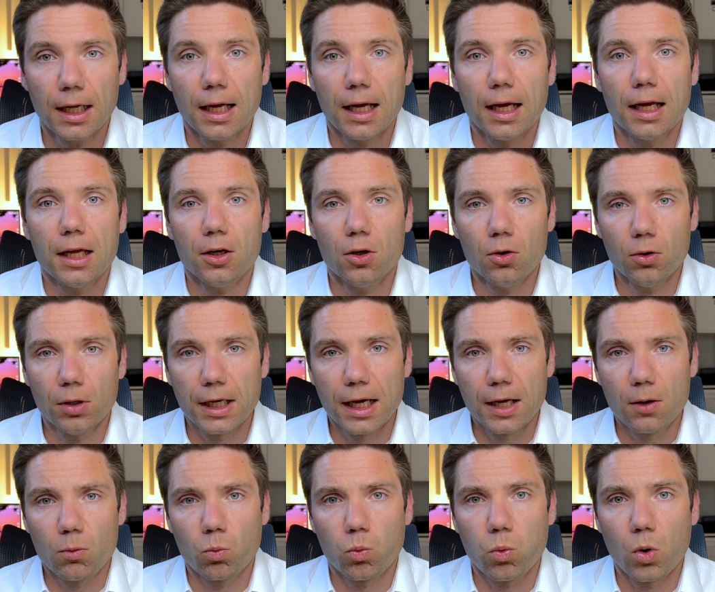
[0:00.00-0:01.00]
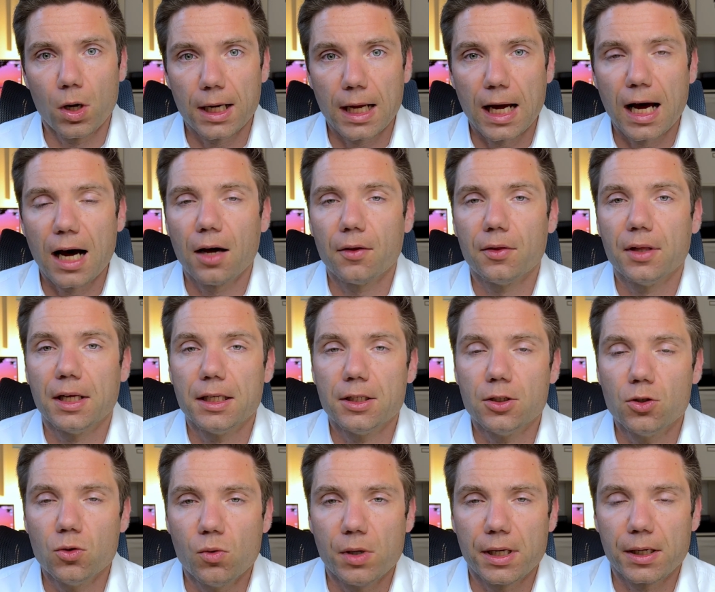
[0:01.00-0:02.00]
and look at what are they
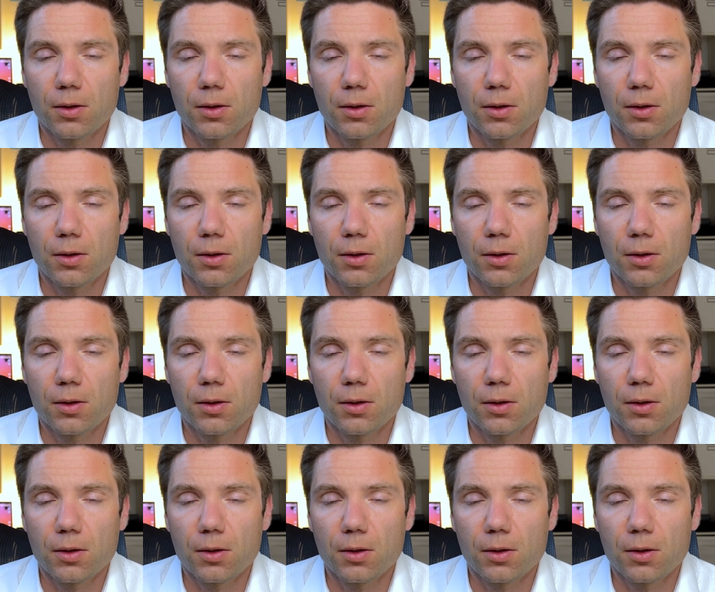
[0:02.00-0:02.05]
doing?